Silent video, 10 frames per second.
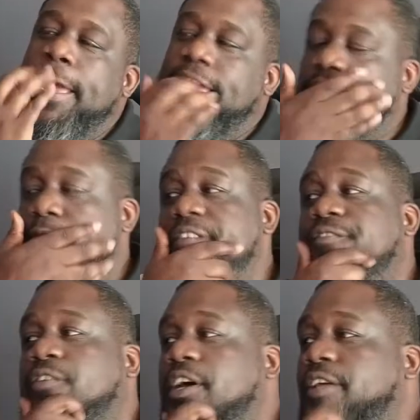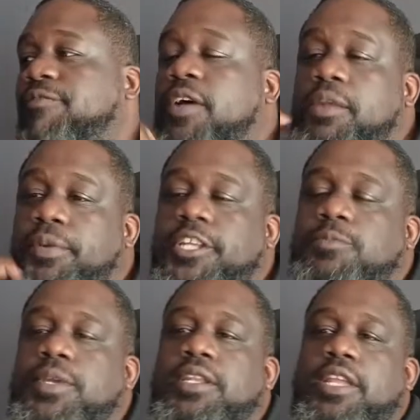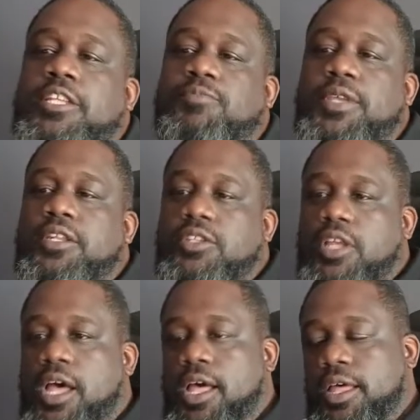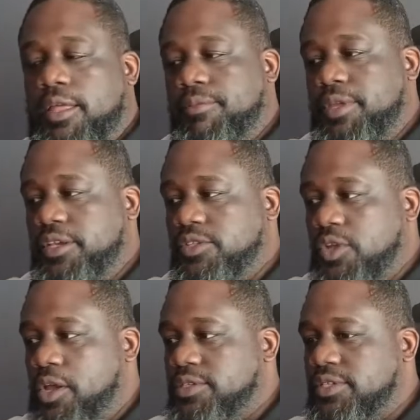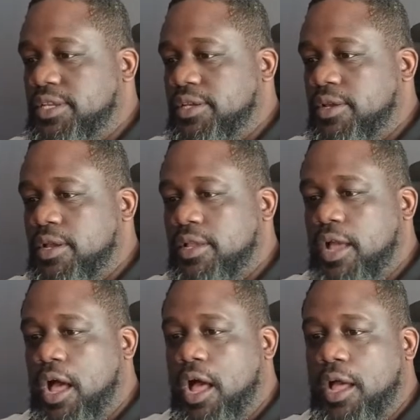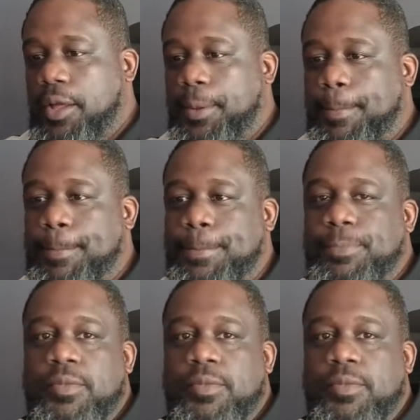It's been fun, but it's been exhausting. Um,